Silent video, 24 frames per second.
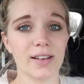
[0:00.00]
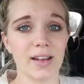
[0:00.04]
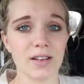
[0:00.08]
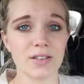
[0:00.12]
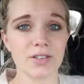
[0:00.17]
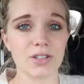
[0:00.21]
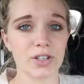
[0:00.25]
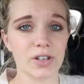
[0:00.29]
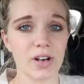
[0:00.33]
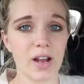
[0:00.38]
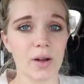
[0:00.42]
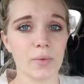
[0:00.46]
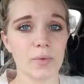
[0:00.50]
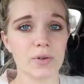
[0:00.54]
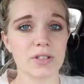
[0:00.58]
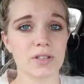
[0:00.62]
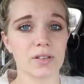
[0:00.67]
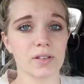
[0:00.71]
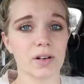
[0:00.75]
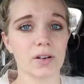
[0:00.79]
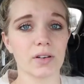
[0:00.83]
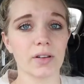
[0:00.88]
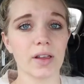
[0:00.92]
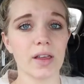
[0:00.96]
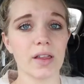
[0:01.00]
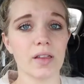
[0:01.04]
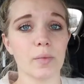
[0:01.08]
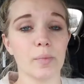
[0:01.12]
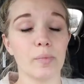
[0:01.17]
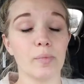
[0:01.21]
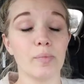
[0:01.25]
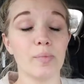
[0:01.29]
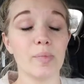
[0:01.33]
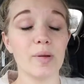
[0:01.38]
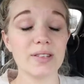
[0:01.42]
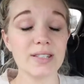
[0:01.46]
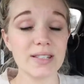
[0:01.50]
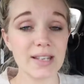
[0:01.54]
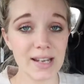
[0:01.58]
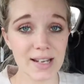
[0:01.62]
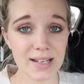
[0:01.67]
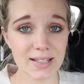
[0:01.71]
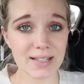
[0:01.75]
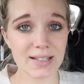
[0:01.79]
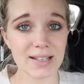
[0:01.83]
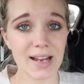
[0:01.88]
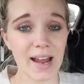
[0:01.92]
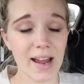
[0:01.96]
Yesterday was literally the
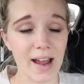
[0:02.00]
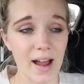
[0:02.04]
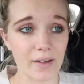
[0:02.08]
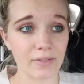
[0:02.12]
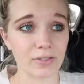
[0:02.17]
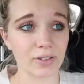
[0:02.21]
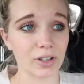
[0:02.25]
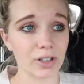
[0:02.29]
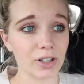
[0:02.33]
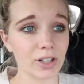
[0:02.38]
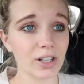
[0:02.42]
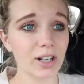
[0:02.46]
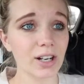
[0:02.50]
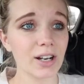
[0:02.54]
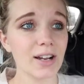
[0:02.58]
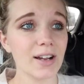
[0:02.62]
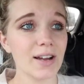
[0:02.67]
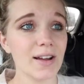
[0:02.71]
busiest day ever.